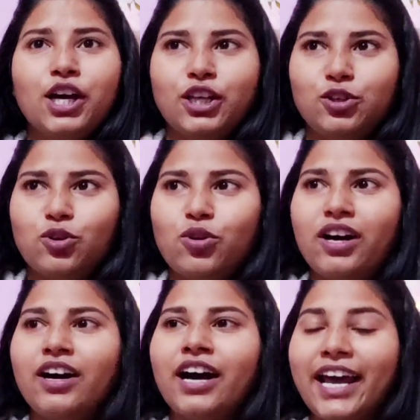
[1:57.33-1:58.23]

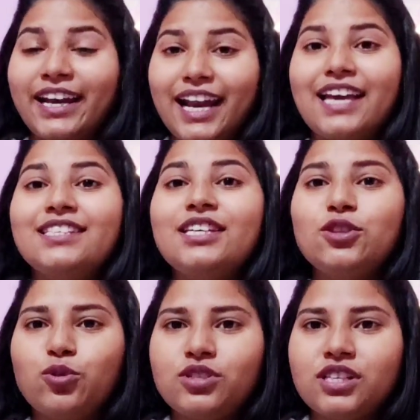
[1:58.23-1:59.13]
analyzing
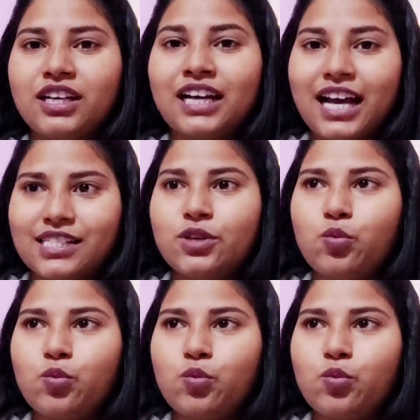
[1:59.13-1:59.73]
those classic